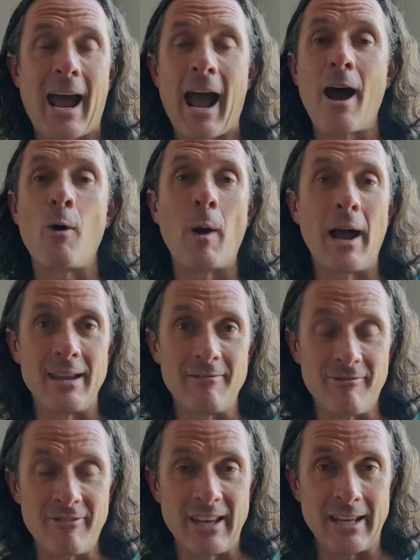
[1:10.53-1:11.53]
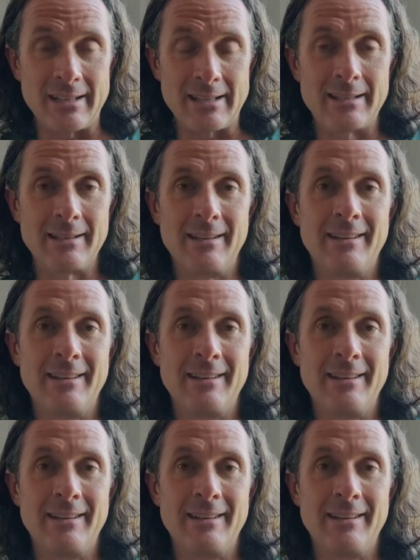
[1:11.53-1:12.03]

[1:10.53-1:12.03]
how I fit